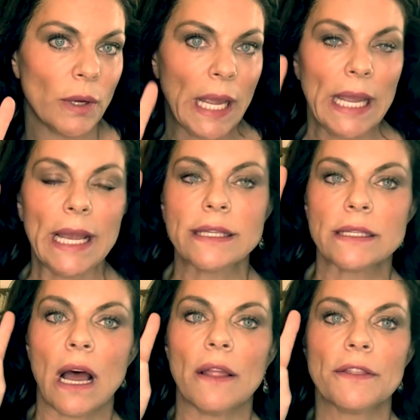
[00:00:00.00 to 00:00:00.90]
It's
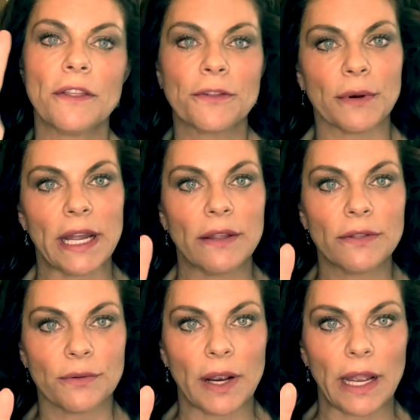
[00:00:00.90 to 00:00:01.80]
not the 3 and
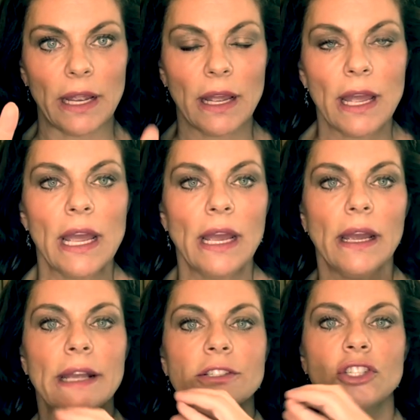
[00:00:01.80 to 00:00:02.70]
3.
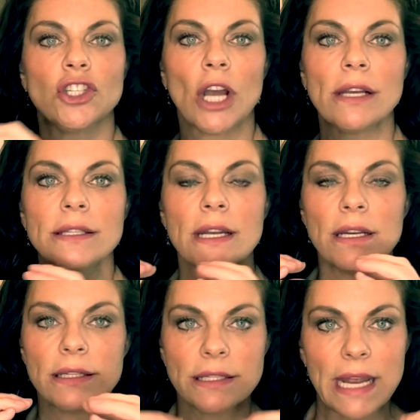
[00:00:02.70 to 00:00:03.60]
It's just
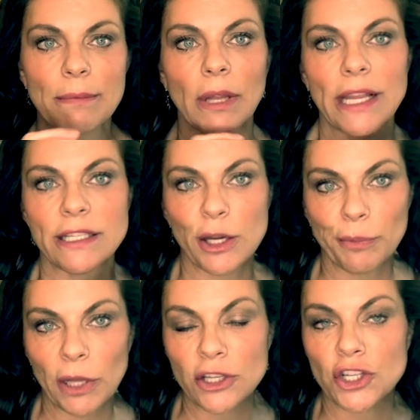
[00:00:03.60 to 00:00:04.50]
stabilizing your
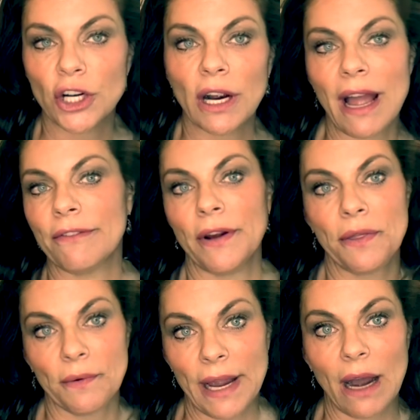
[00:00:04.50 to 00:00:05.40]
blood sugar every
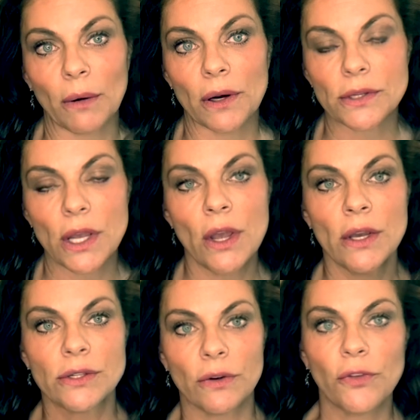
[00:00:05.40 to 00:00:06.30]
3 hours.
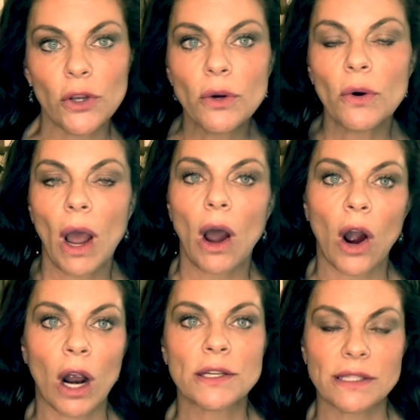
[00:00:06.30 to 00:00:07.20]
So if you
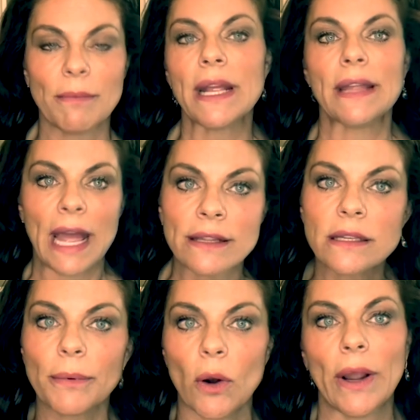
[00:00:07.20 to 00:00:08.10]
are somebody that ends
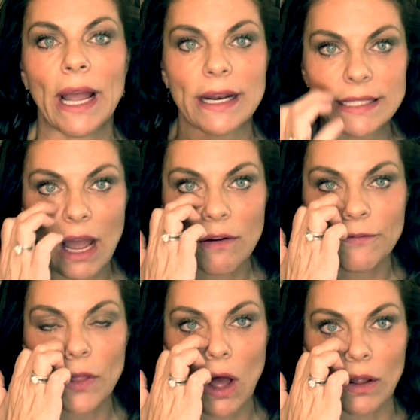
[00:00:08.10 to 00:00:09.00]
up going out of town for
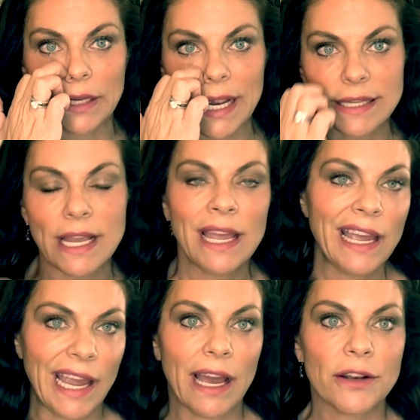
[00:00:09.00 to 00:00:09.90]
the holidays
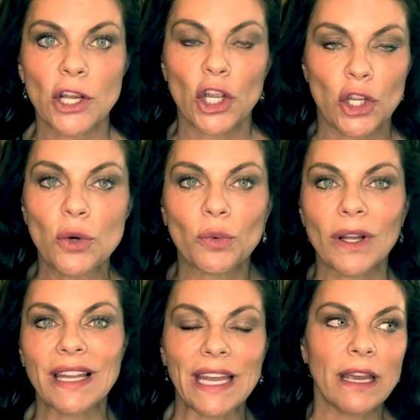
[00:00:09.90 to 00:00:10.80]
and you
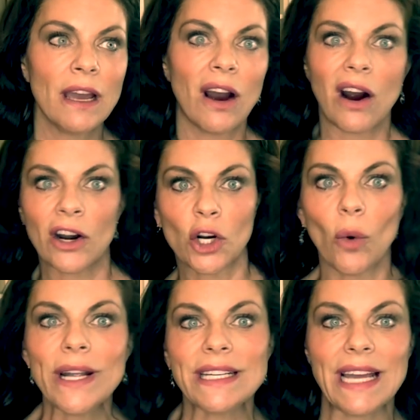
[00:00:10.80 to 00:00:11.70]
really are
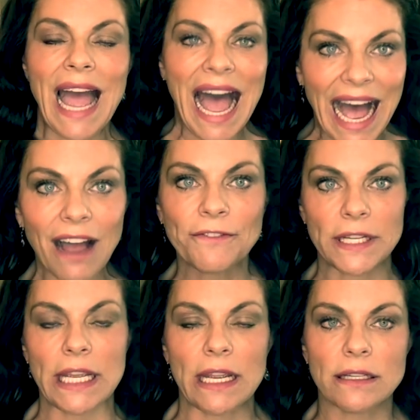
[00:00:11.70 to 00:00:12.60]
going to have to
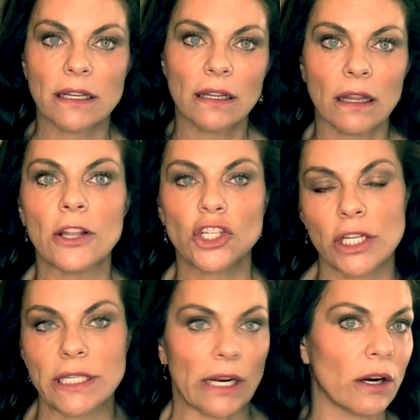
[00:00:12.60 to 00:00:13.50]
eat lunch and
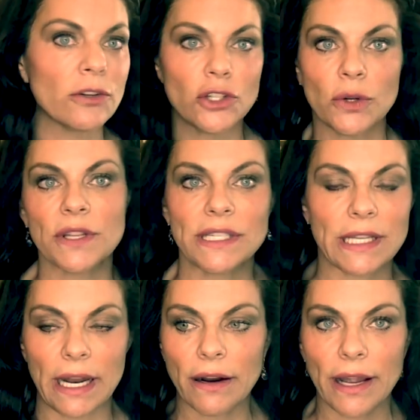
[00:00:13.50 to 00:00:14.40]
dinner due to the
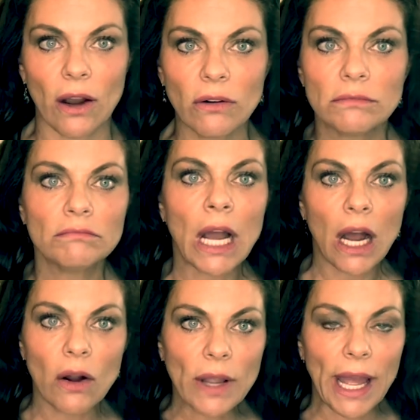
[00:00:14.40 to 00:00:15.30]
scenario,
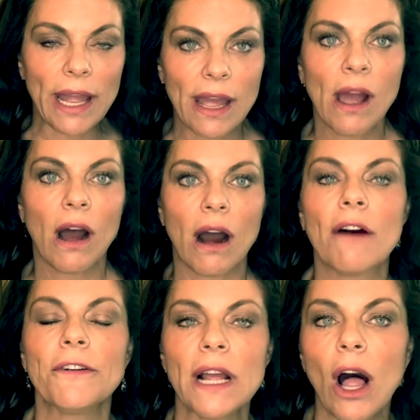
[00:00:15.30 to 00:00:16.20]
okay,
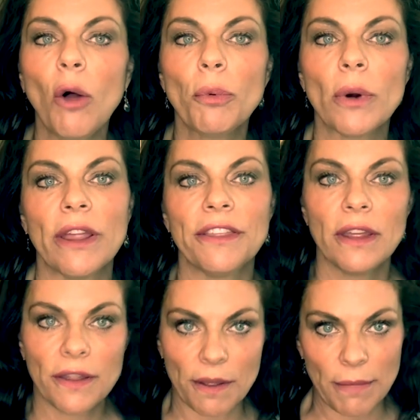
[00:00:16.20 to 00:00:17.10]
offer to help with
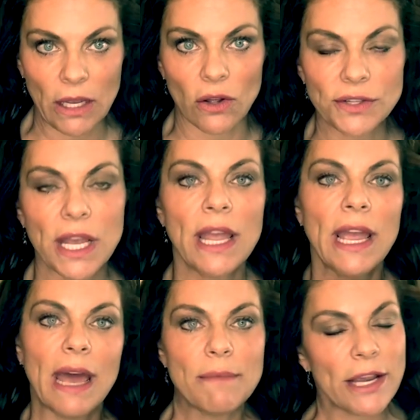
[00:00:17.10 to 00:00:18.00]
the meals
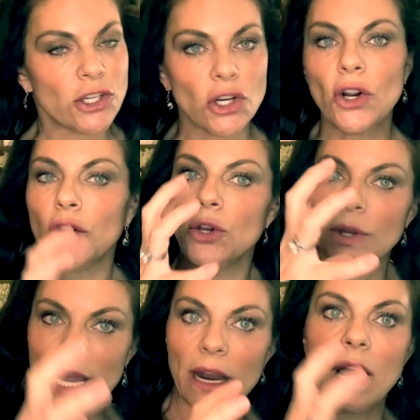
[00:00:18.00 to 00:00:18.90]
and make sure you
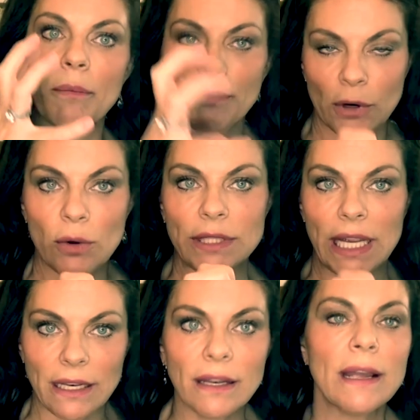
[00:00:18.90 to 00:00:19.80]
get a
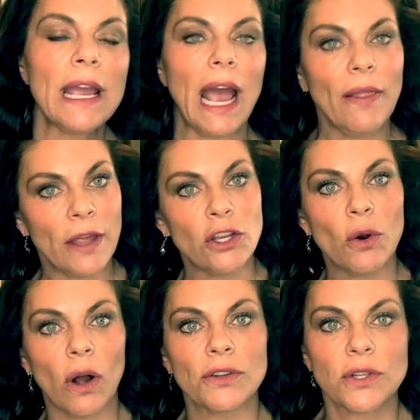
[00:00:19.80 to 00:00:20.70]
protein, and then you
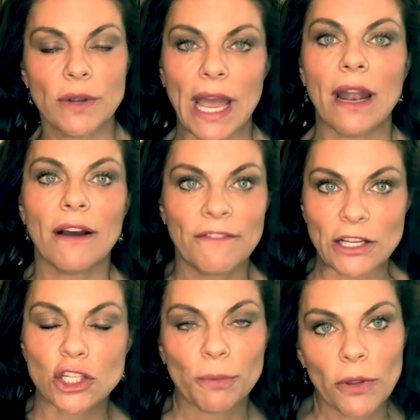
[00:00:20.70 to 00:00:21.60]
also get a
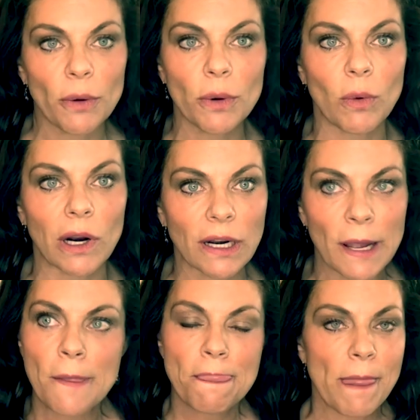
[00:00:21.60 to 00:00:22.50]
vegetable that would work.
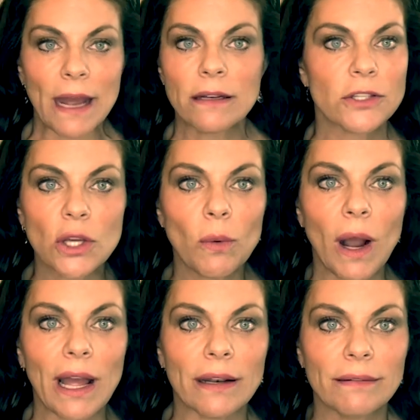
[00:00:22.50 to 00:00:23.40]
And so what?